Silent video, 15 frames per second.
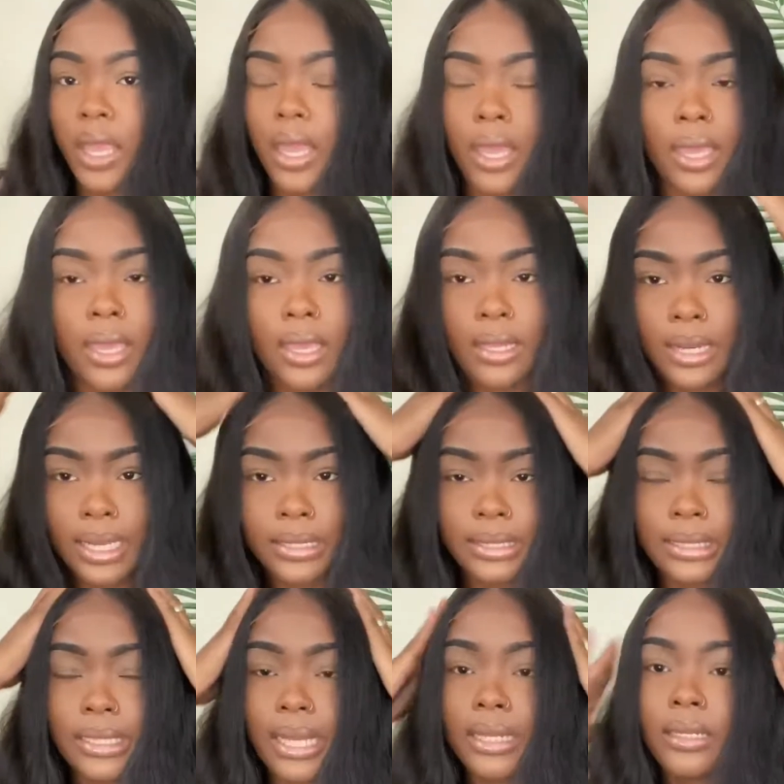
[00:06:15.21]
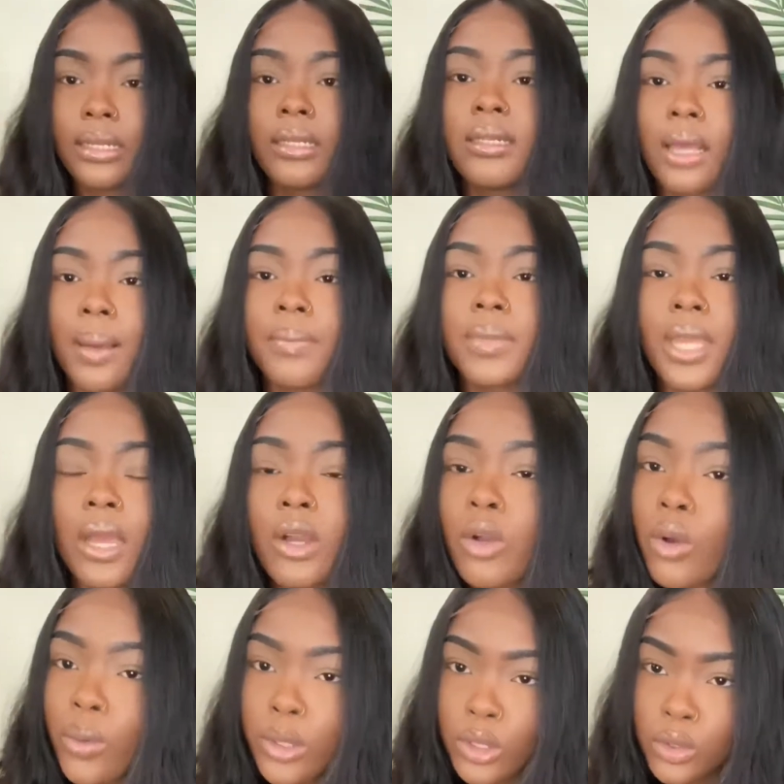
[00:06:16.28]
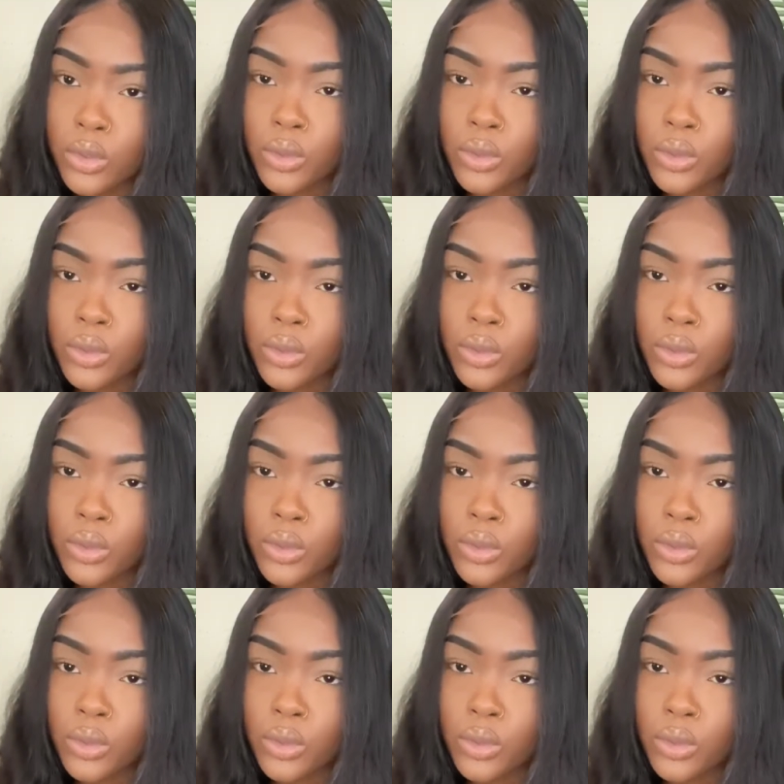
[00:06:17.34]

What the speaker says: and I decided I'm not going